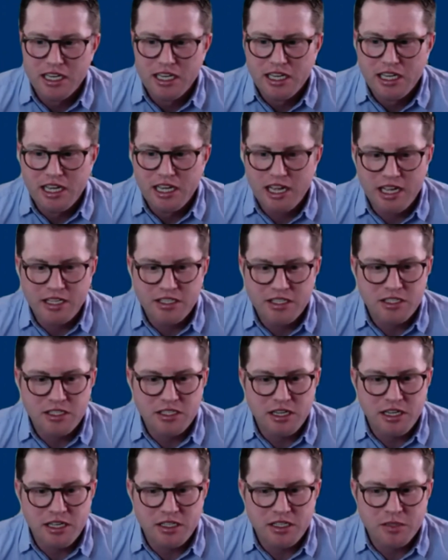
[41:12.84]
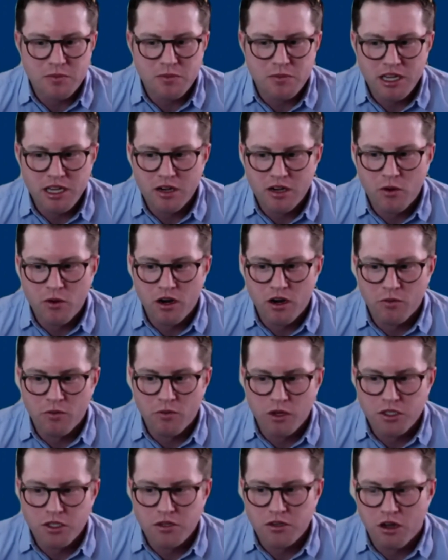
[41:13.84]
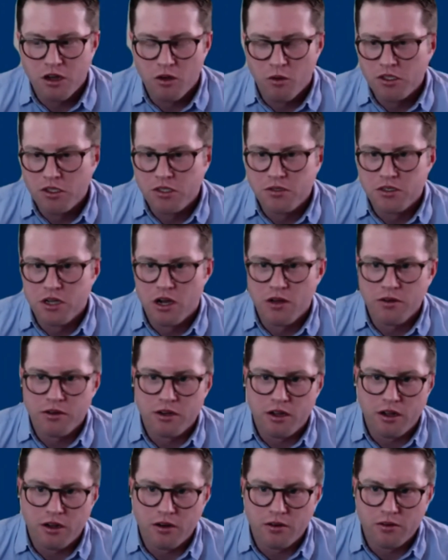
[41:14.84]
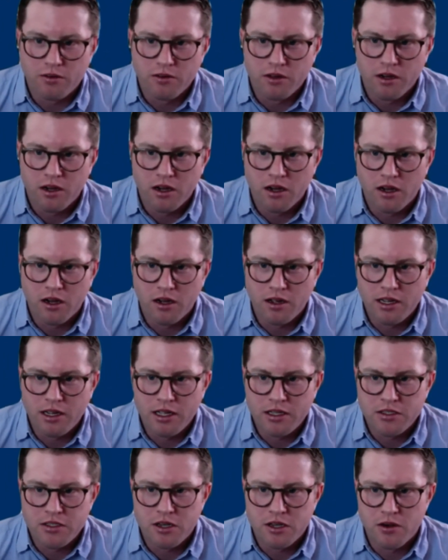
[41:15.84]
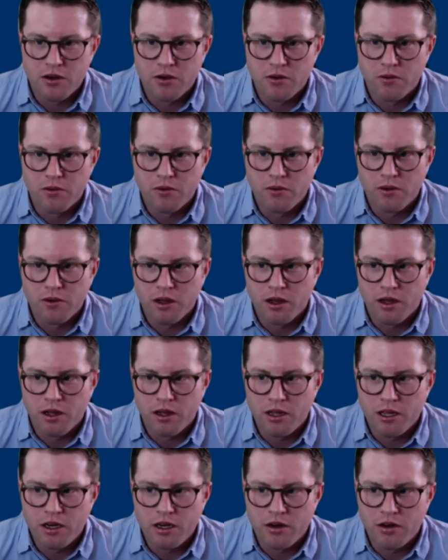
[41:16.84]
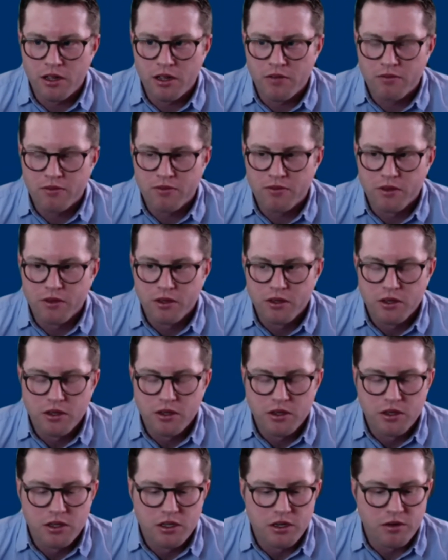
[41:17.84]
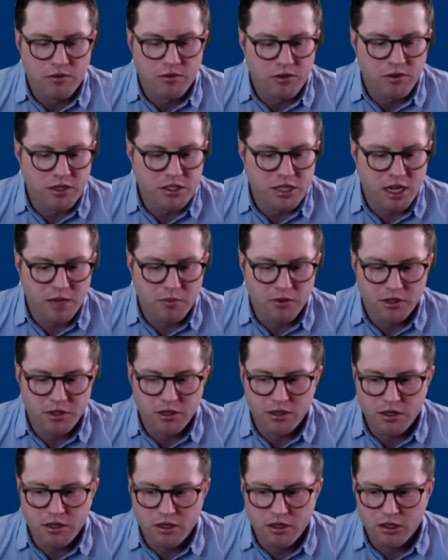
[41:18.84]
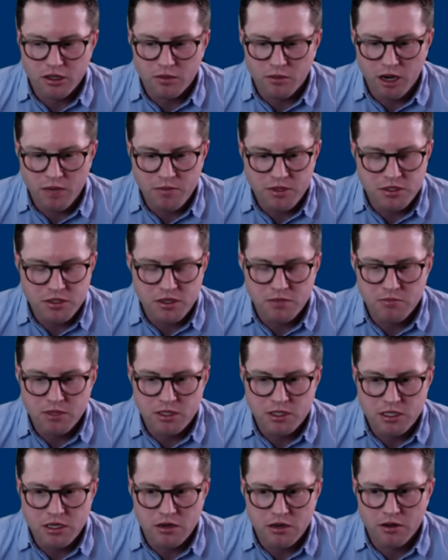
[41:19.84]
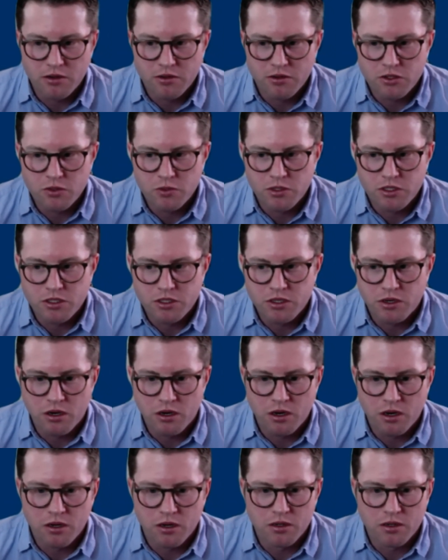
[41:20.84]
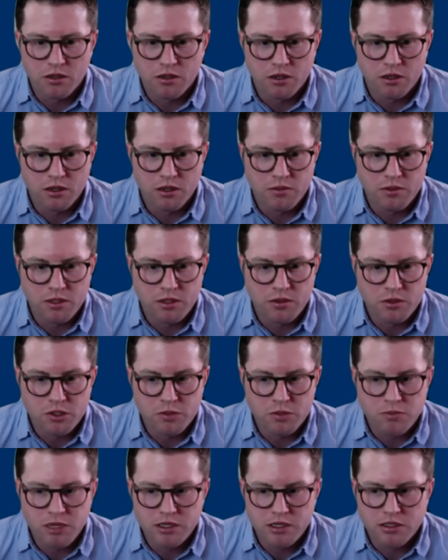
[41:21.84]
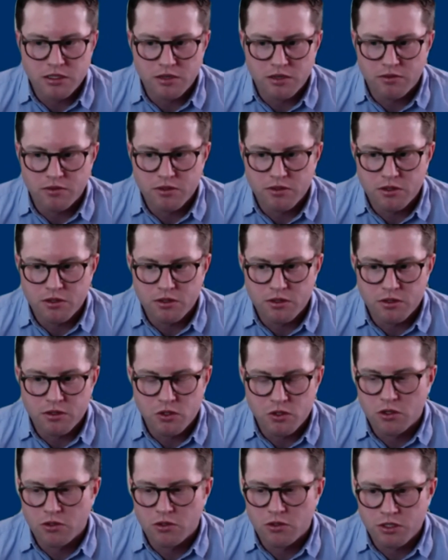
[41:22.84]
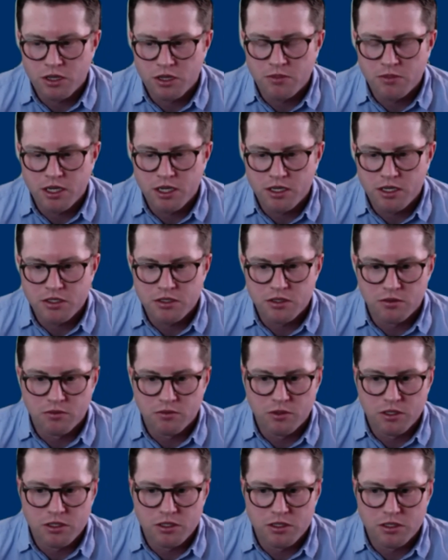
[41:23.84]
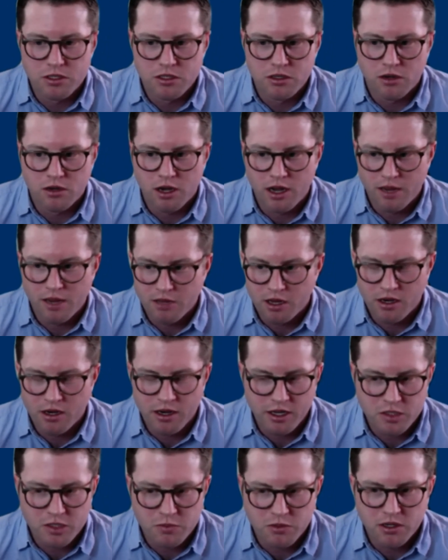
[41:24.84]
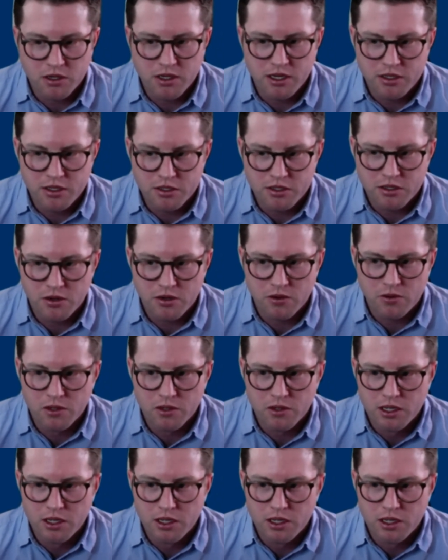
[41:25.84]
it's being aware of what you know and what you don't know, and so you know, if you know, for example, there might be some materials which are you know, speak to different historical subjects of which, you know, I'm not an expert, and so